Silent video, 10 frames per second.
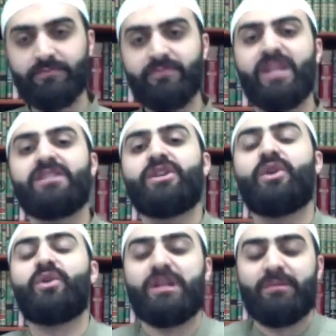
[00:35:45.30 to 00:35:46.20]
And
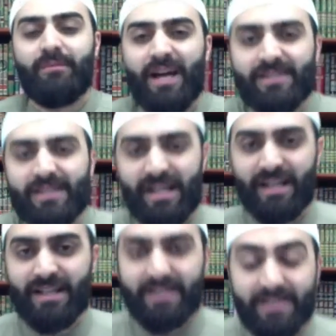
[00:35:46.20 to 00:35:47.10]
so Imam al-Hasan
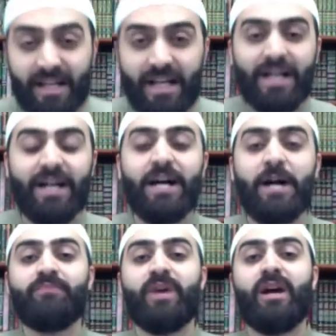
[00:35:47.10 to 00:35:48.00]
alayhi
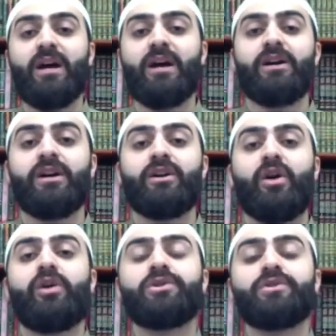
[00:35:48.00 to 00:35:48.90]
salam
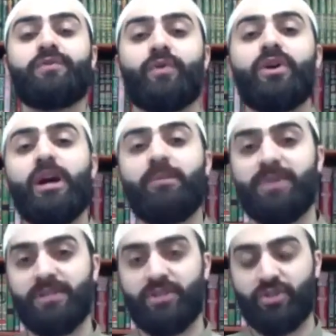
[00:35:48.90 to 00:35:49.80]
calls for a
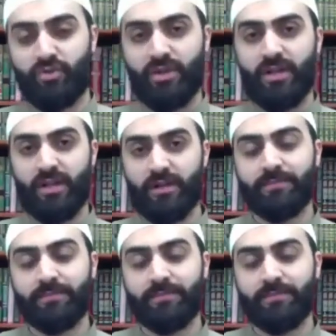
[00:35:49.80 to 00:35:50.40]
peace treaty.